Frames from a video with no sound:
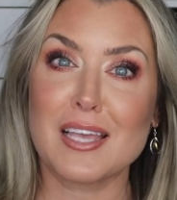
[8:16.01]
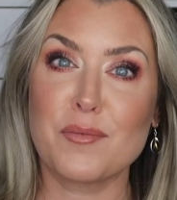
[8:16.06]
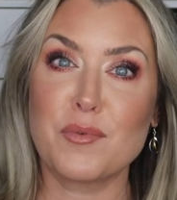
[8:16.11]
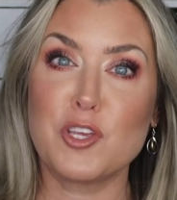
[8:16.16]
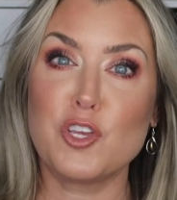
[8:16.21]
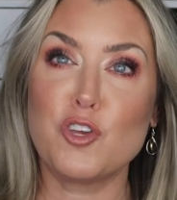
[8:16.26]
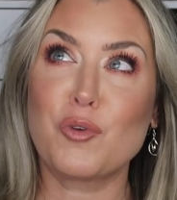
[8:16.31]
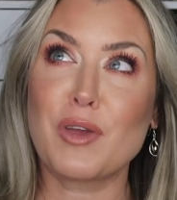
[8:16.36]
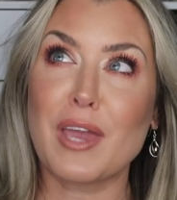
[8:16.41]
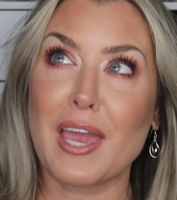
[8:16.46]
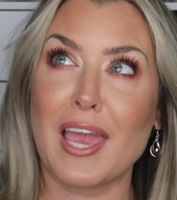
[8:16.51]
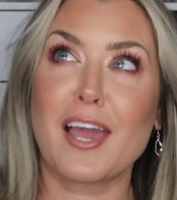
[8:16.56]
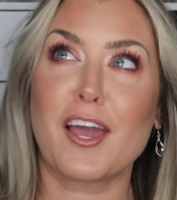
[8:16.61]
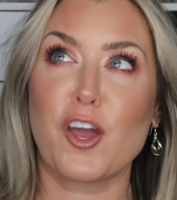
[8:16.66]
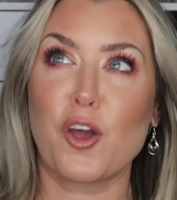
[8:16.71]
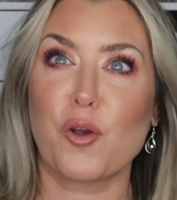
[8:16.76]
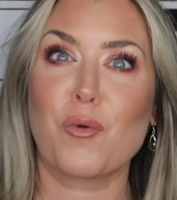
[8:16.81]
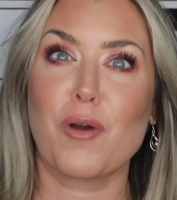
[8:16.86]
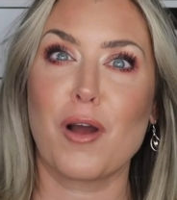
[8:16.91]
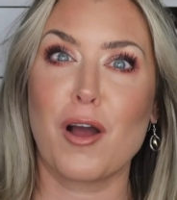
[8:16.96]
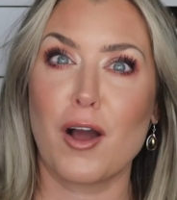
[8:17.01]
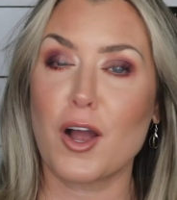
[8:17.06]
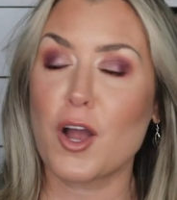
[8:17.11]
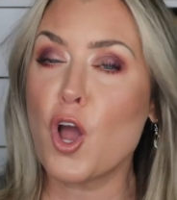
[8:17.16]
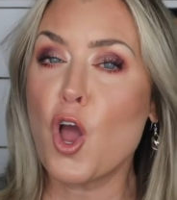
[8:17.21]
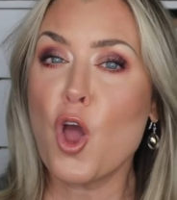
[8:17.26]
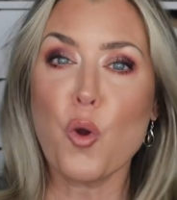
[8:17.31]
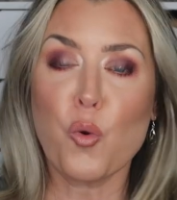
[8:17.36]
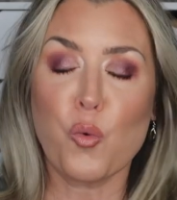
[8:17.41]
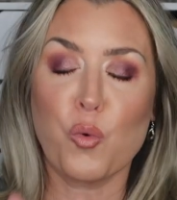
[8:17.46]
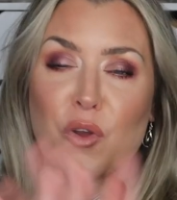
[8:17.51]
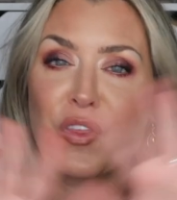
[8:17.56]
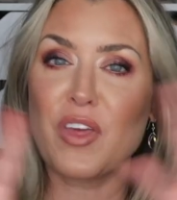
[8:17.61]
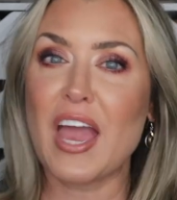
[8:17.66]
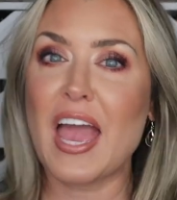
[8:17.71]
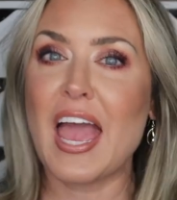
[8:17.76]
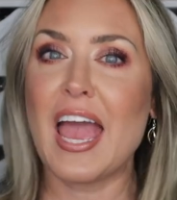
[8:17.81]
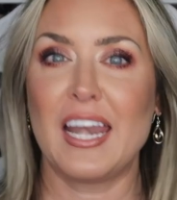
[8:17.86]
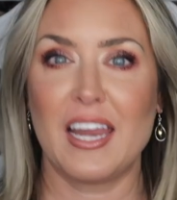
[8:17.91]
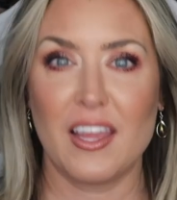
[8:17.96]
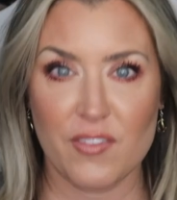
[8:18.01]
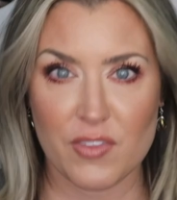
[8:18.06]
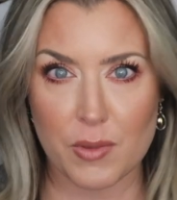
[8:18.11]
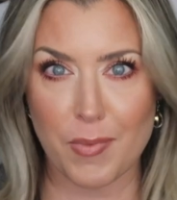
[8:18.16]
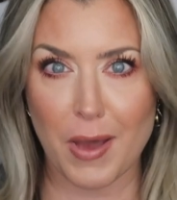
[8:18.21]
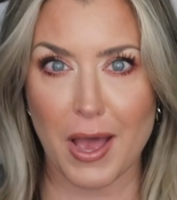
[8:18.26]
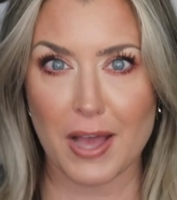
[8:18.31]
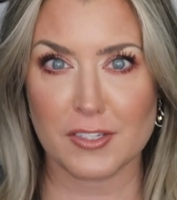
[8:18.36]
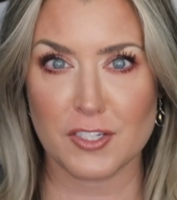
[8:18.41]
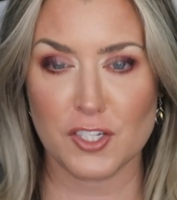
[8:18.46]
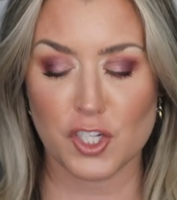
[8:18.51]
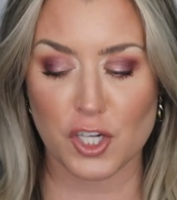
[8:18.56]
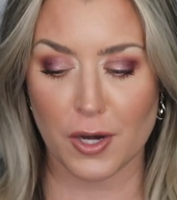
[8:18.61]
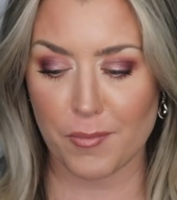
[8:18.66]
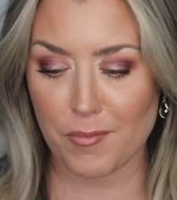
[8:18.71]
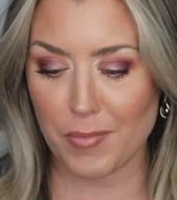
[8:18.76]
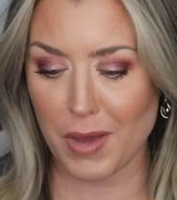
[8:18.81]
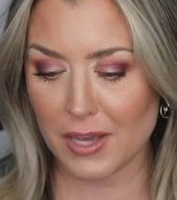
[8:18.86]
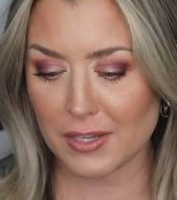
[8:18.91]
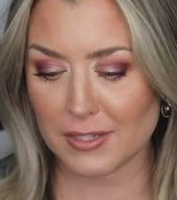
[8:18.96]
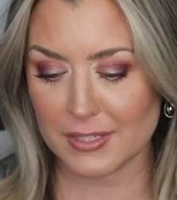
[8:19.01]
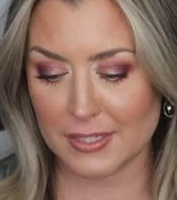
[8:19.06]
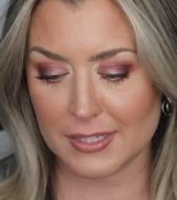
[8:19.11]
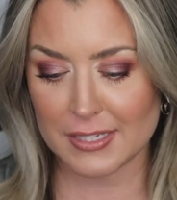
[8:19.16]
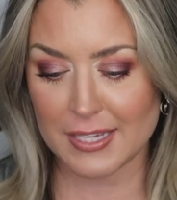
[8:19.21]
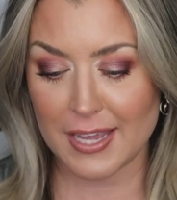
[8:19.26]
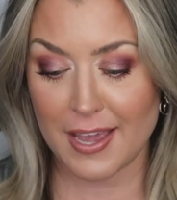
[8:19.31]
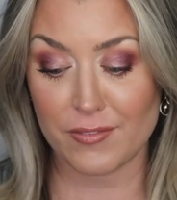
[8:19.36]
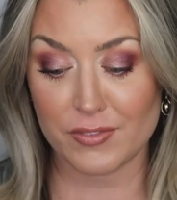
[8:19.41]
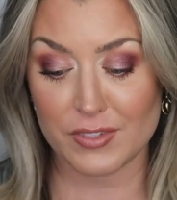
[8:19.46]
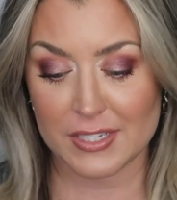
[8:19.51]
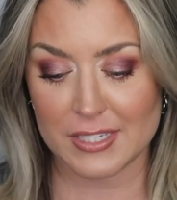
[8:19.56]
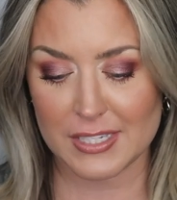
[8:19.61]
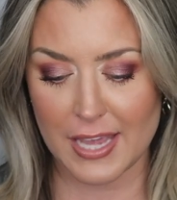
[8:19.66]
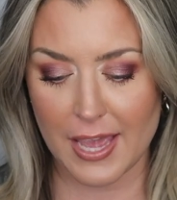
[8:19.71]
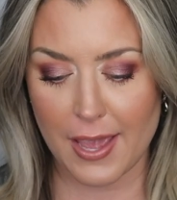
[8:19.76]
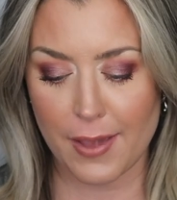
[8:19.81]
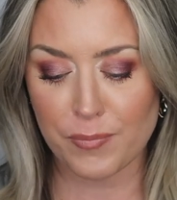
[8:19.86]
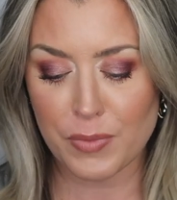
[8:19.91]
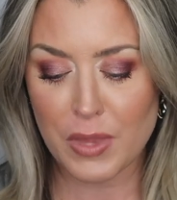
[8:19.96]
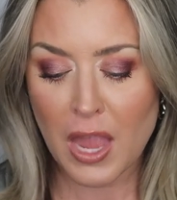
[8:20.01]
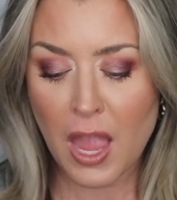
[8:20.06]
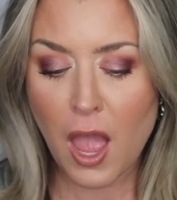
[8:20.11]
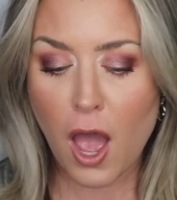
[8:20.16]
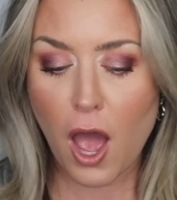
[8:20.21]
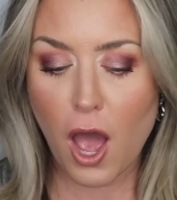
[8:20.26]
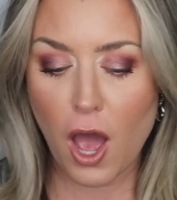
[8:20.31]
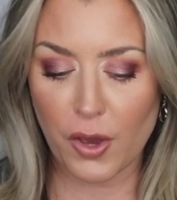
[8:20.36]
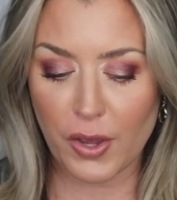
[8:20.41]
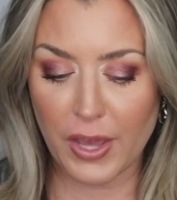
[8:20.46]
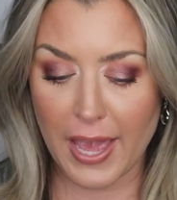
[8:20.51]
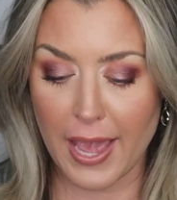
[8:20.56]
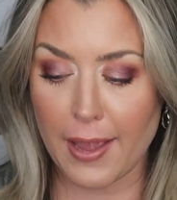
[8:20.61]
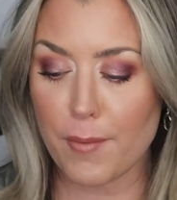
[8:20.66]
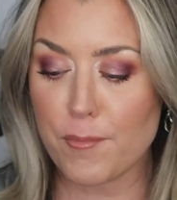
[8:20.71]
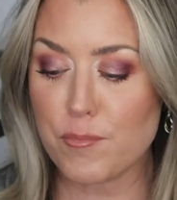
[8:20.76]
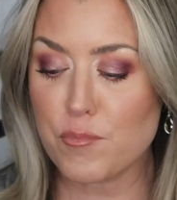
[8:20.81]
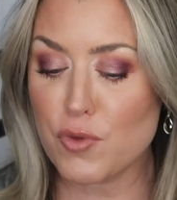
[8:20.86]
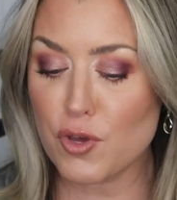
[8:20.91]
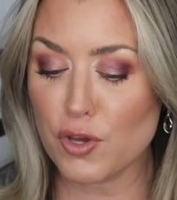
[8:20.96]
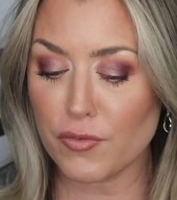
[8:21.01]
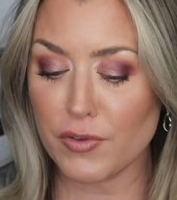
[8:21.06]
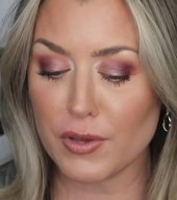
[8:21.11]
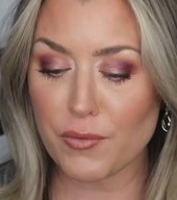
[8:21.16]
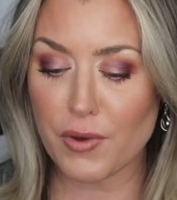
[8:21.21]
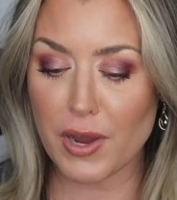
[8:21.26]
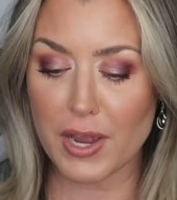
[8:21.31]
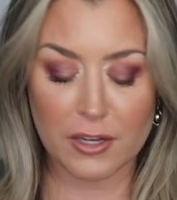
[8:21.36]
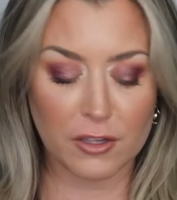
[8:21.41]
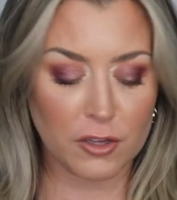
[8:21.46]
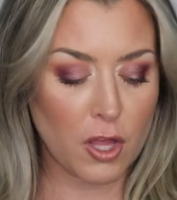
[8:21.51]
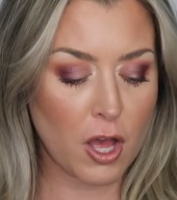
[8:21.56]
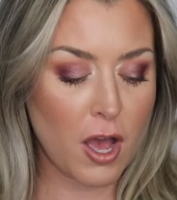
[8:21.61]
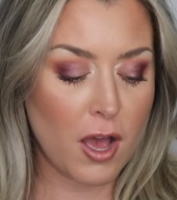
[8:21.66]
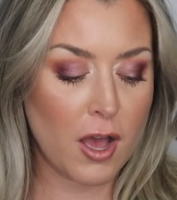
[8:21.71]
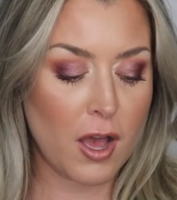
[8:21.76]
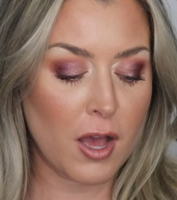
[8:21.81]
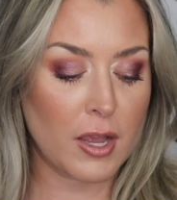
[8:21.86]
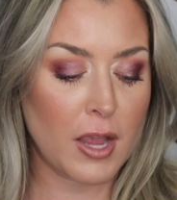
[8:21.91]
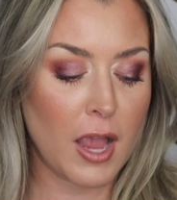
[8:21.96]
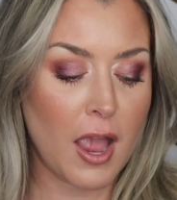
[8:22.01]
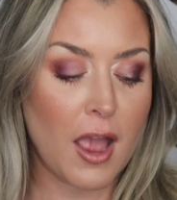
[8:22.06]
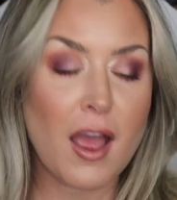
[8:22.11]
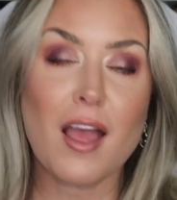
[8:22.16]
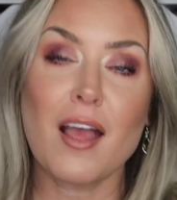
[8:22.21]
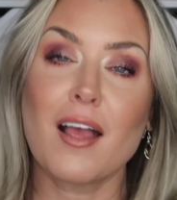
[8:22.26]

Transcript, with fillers: I mean, you can't go wrong with any of the Boxycharm boxes, I have to say. Okay, moving right along.